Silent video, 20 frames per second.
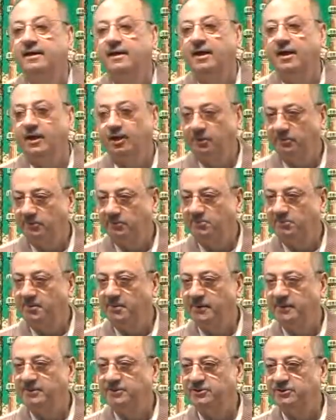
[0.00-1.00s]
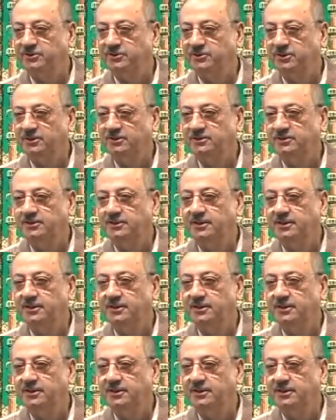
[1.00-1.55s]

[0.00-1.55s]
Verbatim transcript: Are you with me, brothers and sisters?